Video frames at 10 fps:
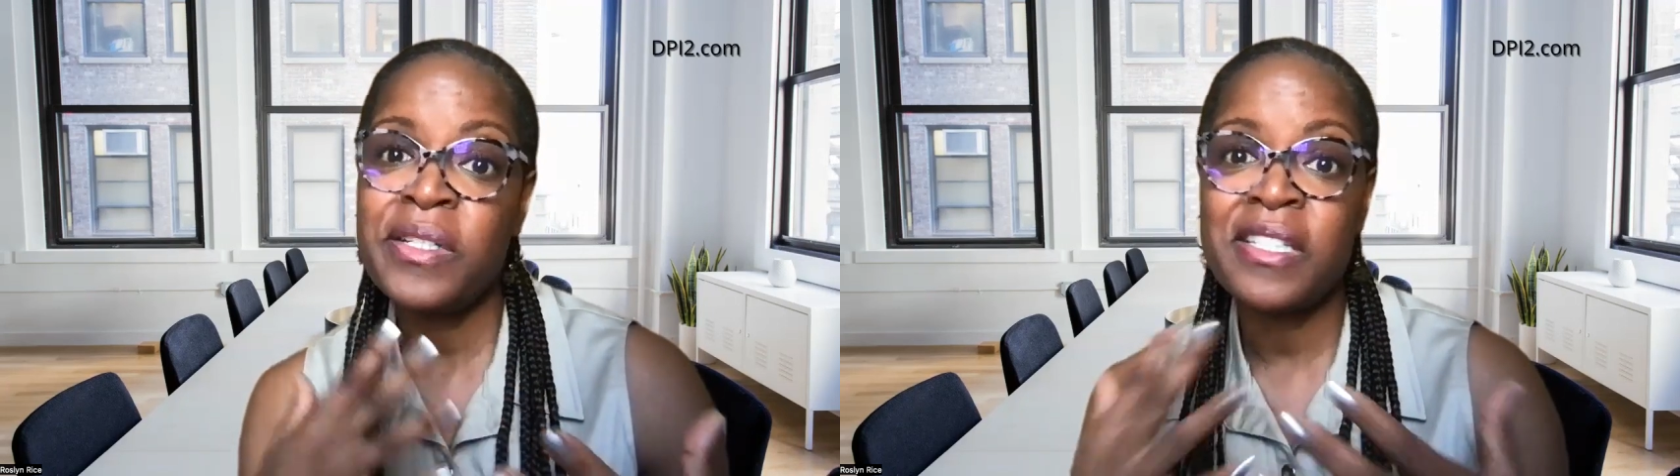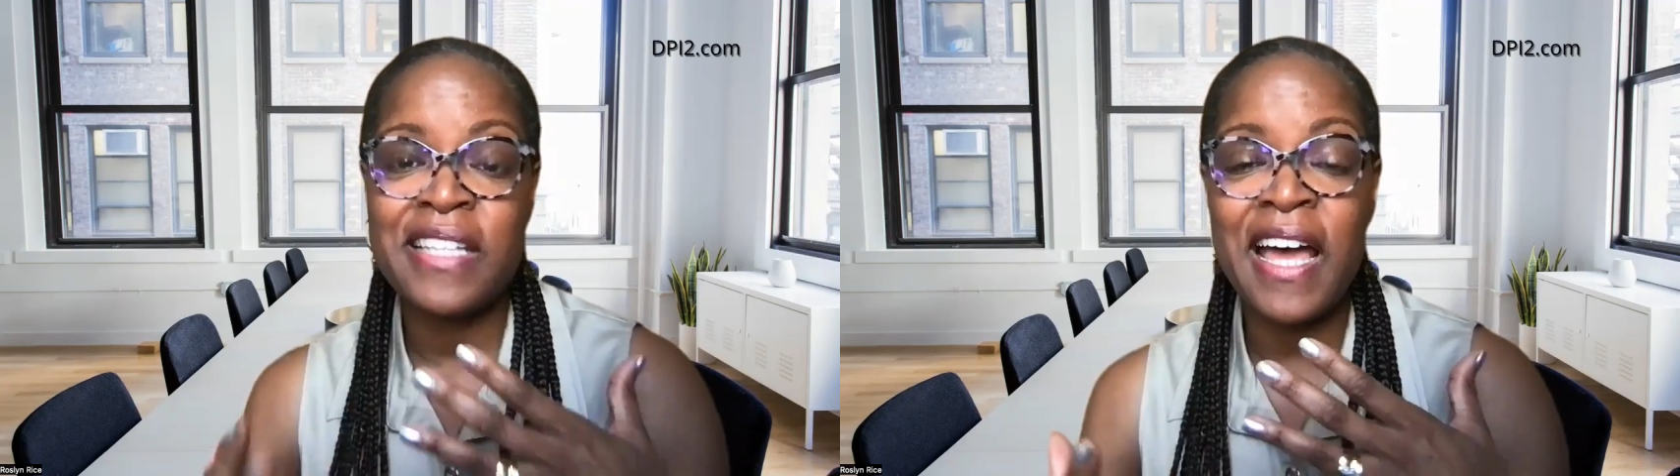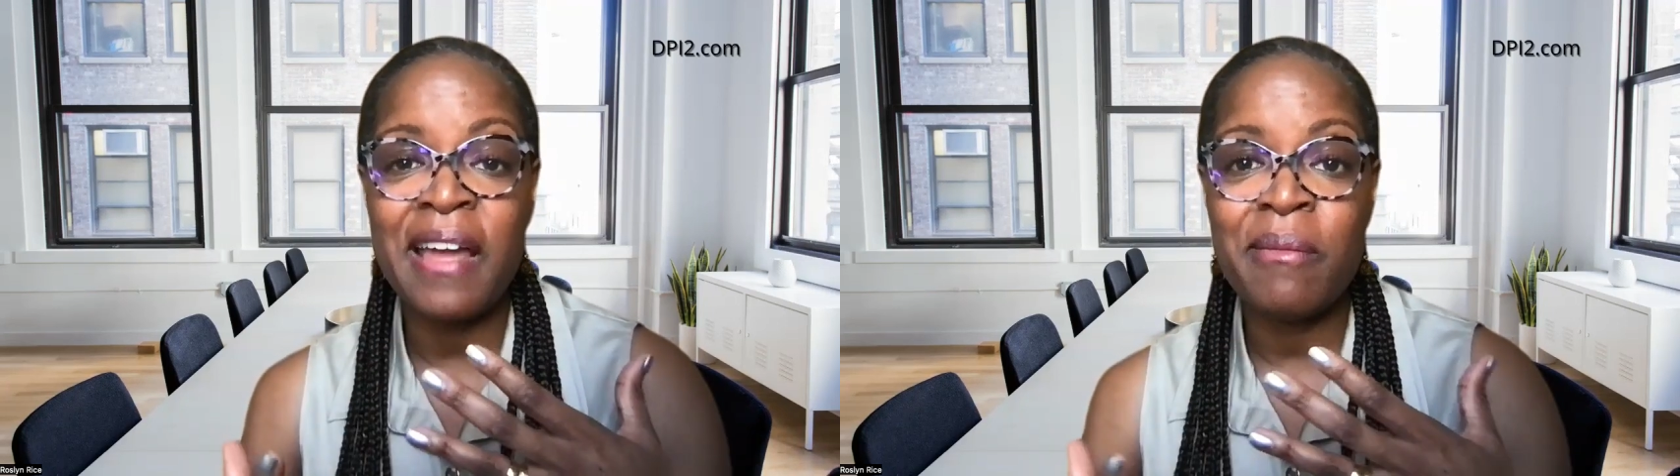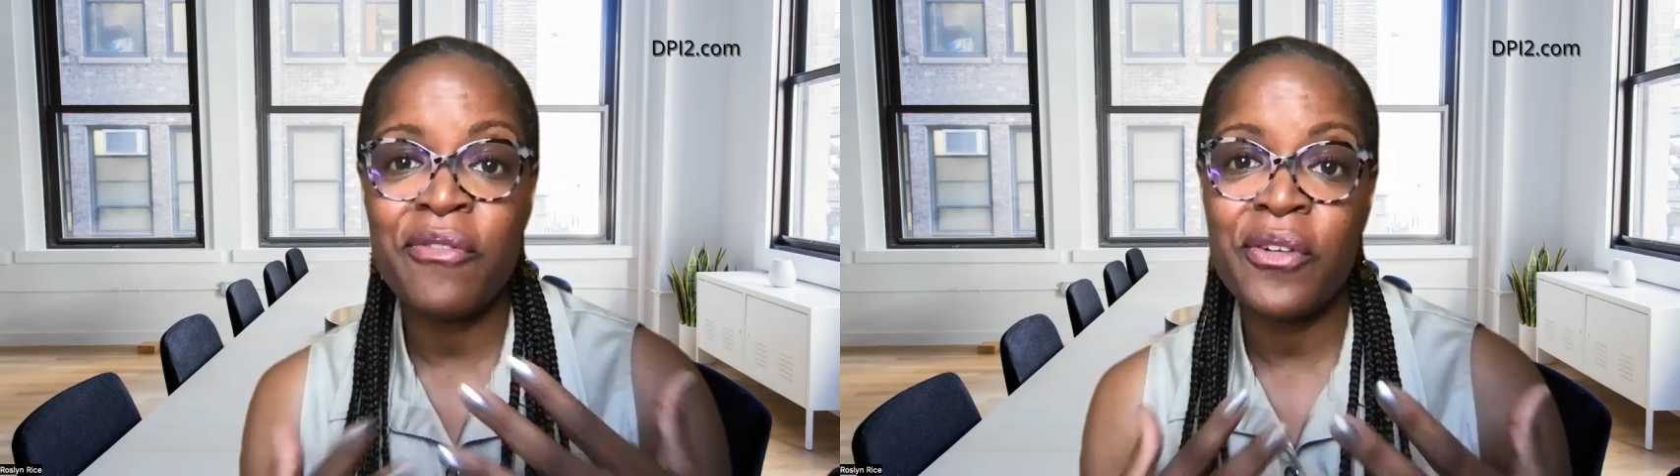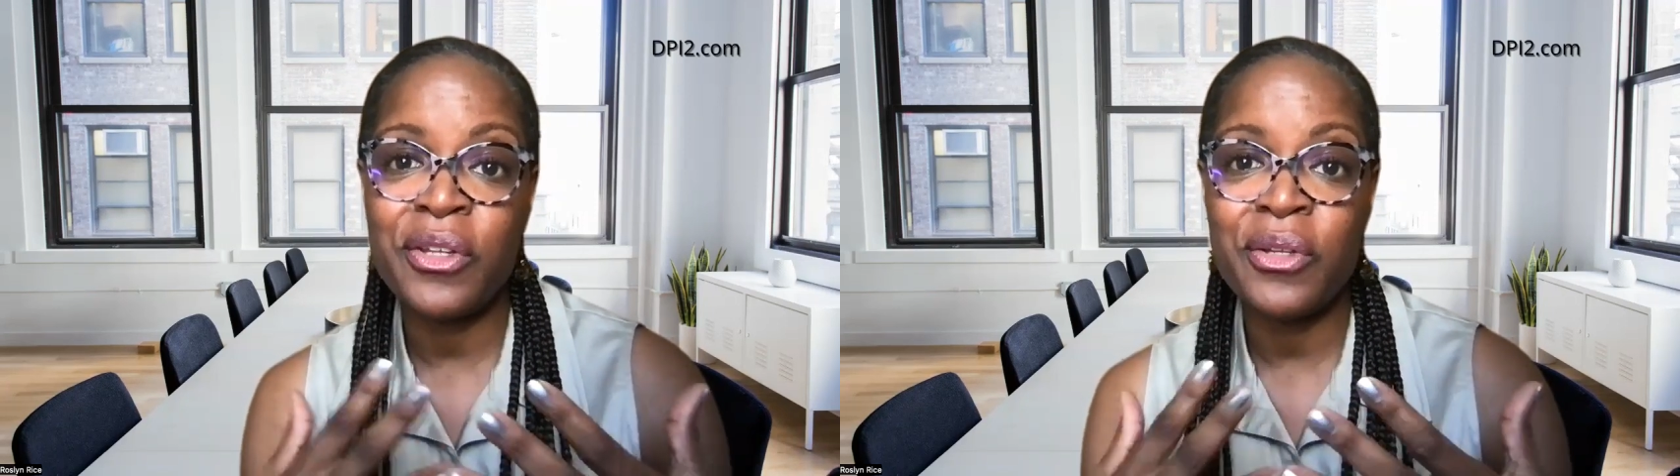It's time
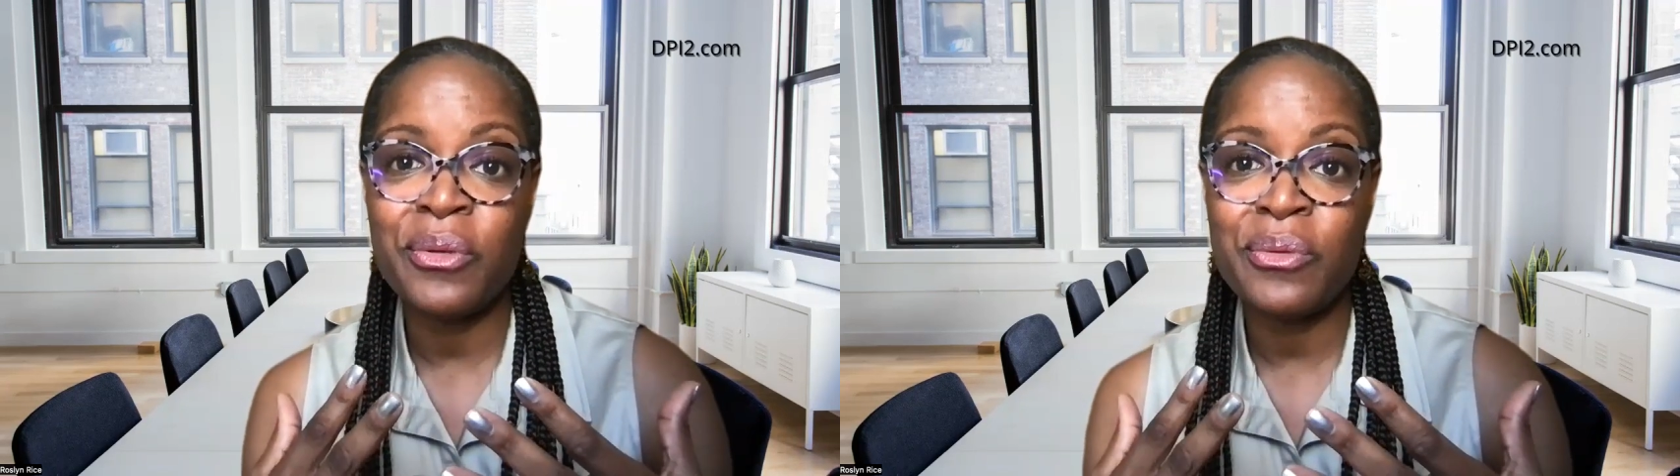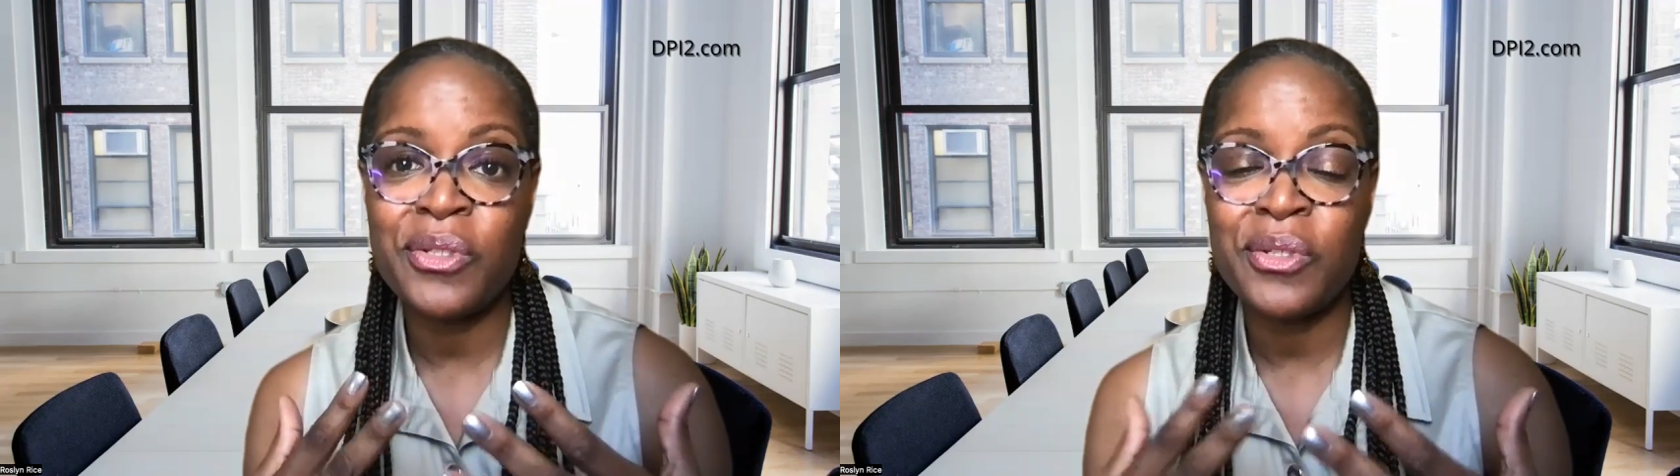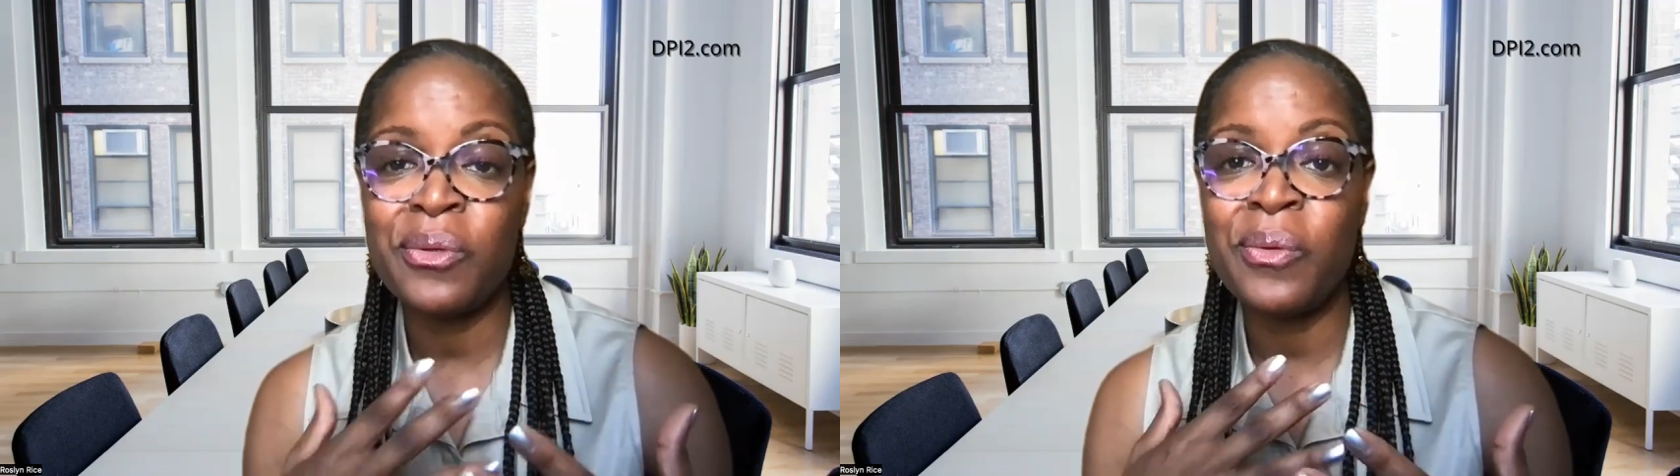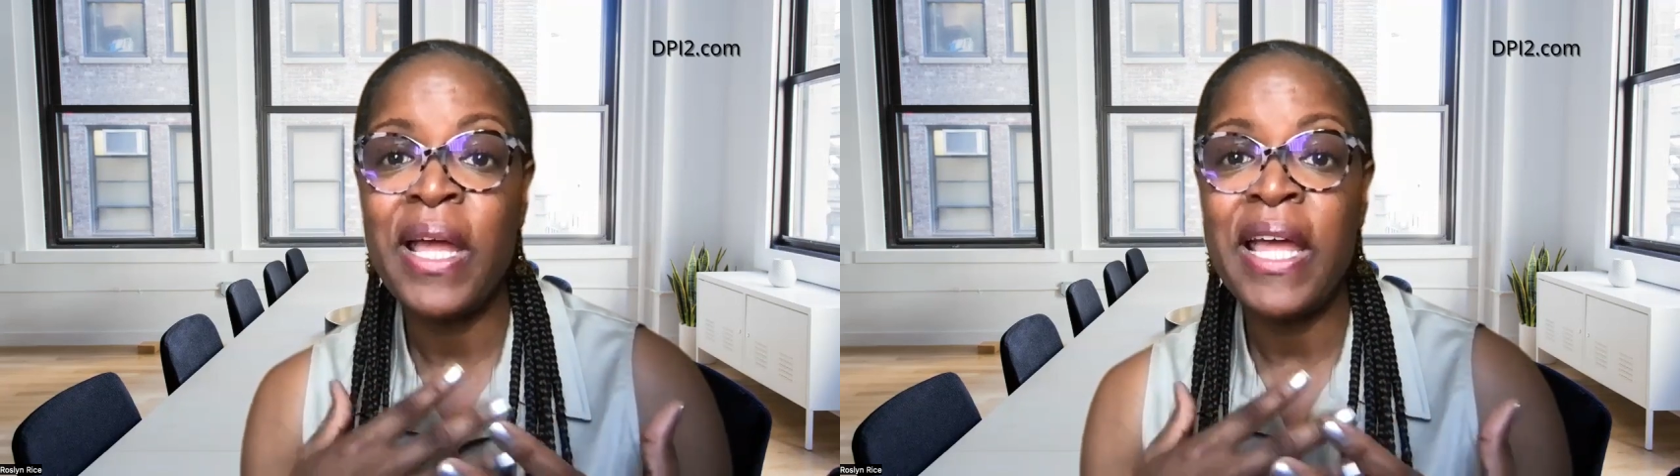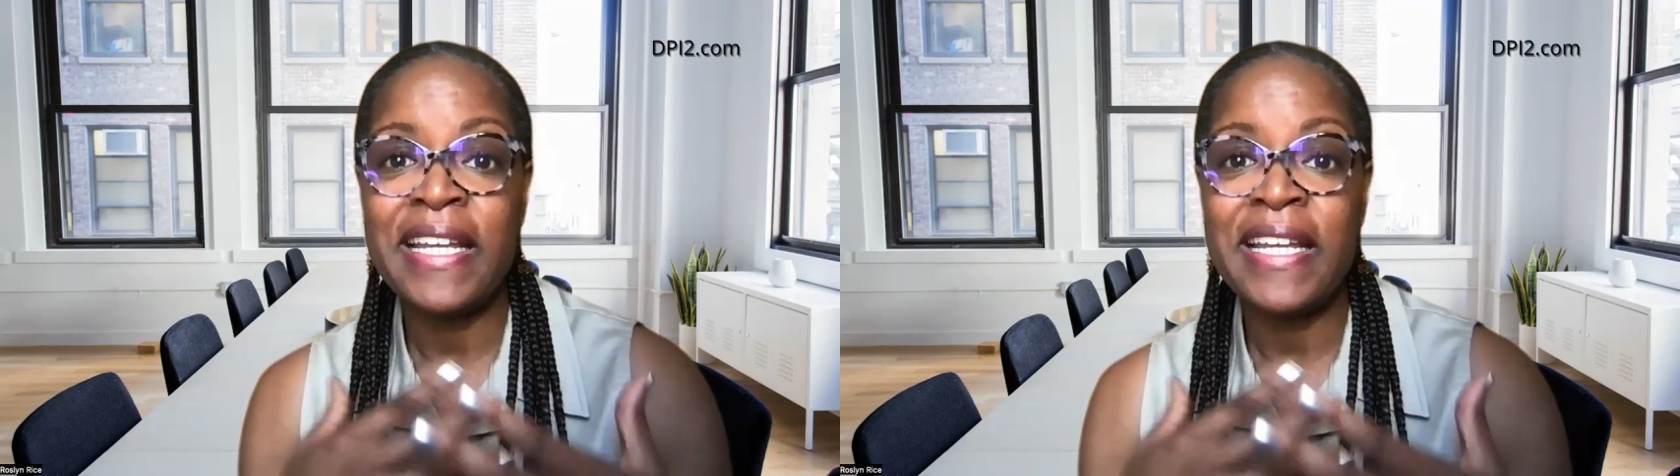for you to